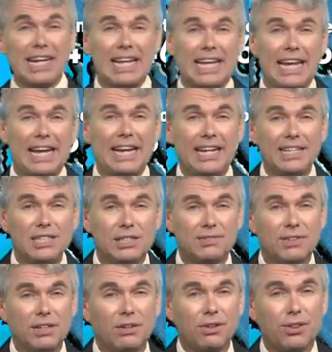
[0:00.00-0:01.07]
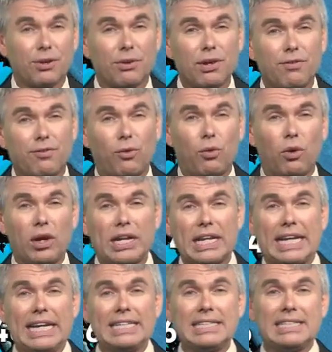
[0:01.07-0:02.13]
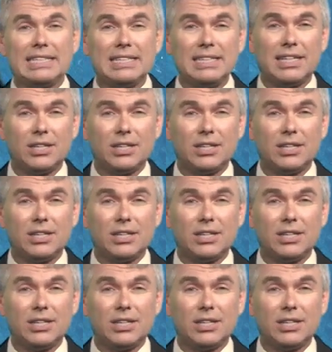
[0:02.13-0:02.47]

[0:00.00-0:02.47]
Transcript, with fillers: in Kenansville, 34 in Kinston,